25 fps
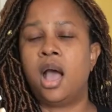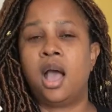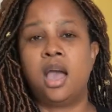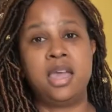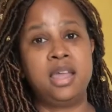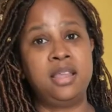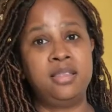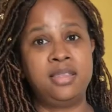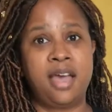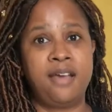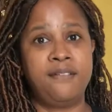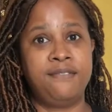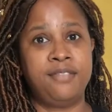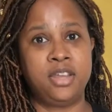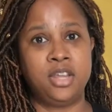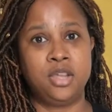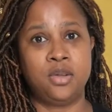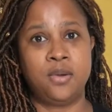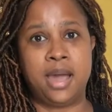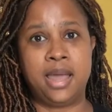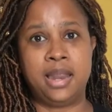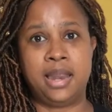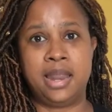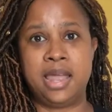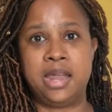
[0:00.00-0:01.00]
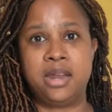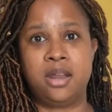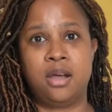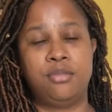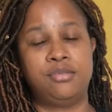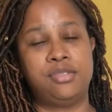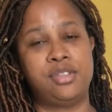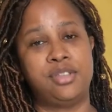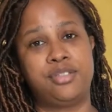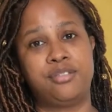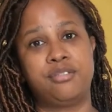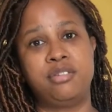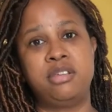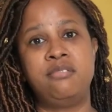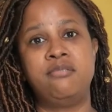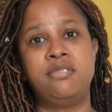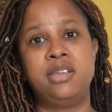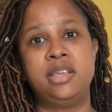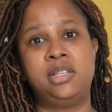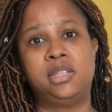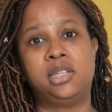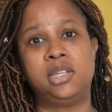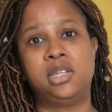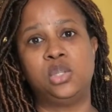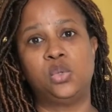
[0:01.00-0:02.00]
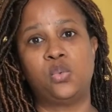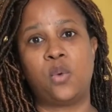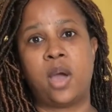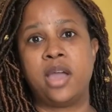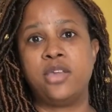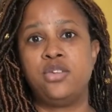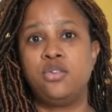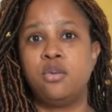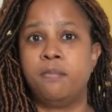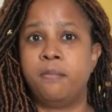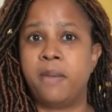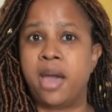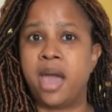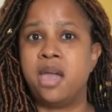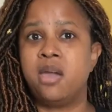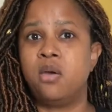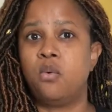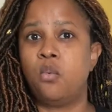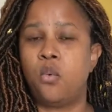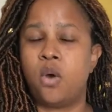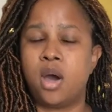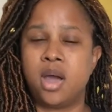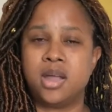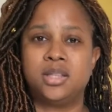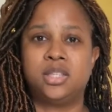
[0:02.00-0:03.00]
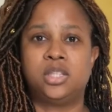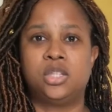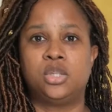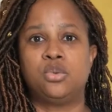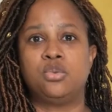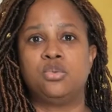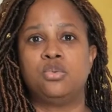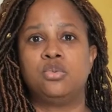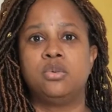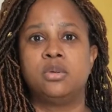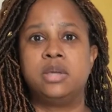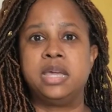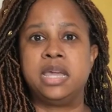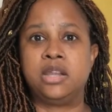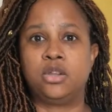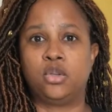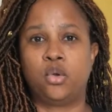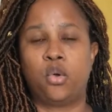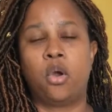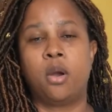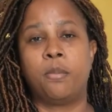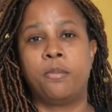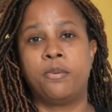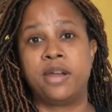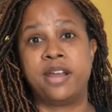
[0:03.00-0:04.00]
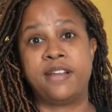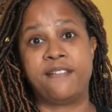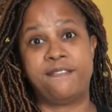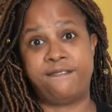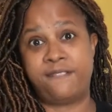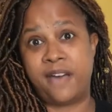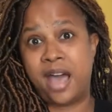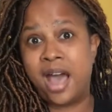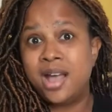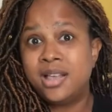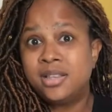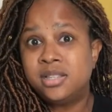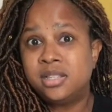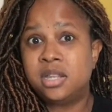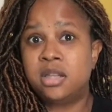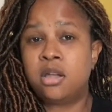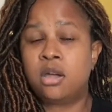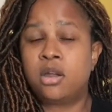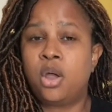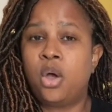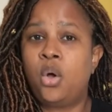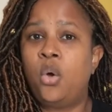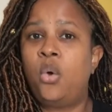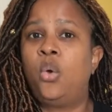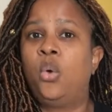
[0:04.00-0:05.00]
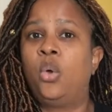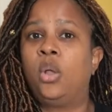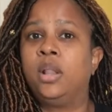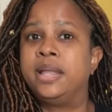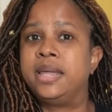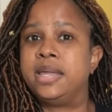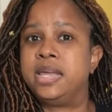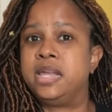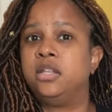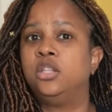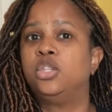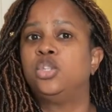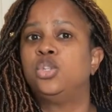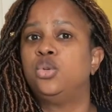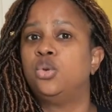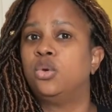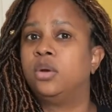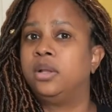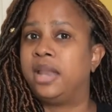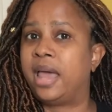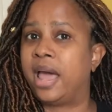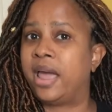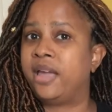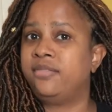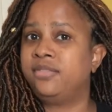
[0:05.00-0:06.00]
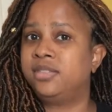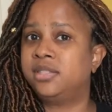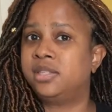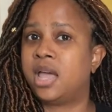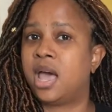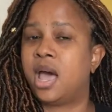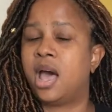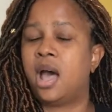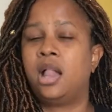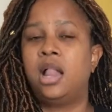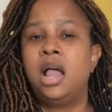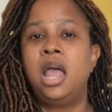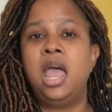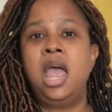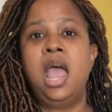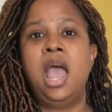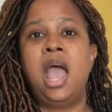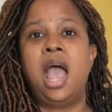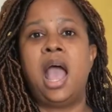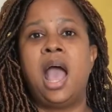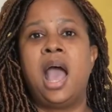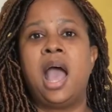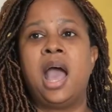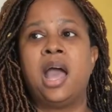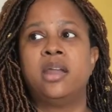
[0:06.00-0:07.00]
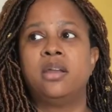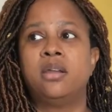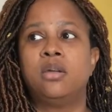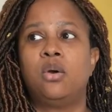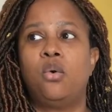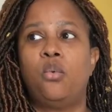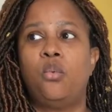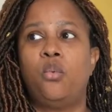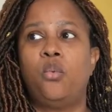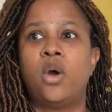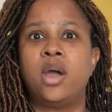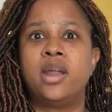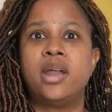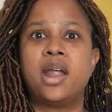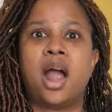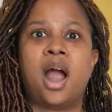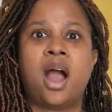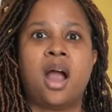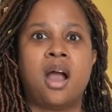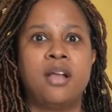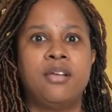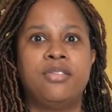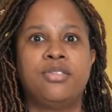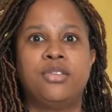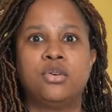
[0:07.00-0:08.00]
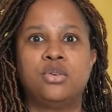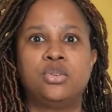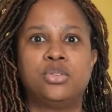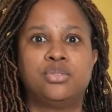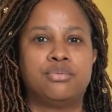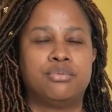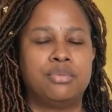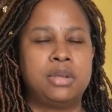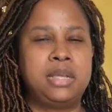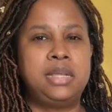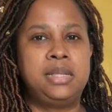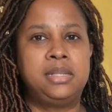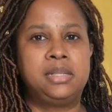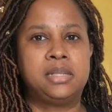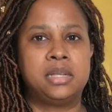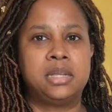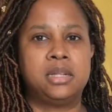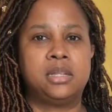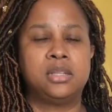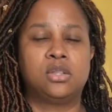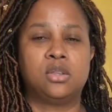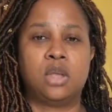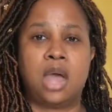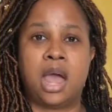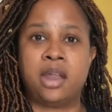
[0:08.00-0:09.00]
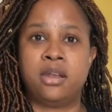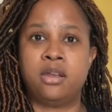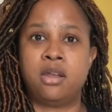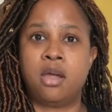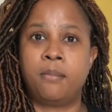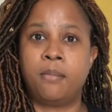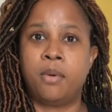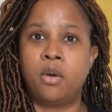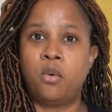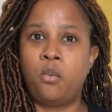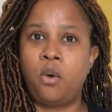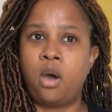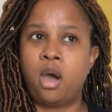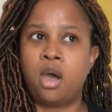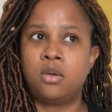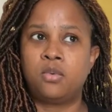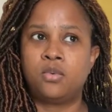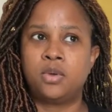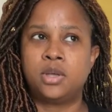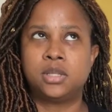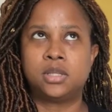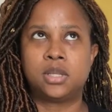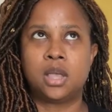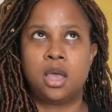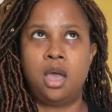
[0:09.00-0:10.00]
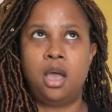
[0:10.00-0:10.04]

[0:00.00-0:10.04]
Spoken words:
In that video, I laid out the 3 reasons why you might want to incorporate fasting on a whole into your lifestyle, and what are those reasons. And number 1 was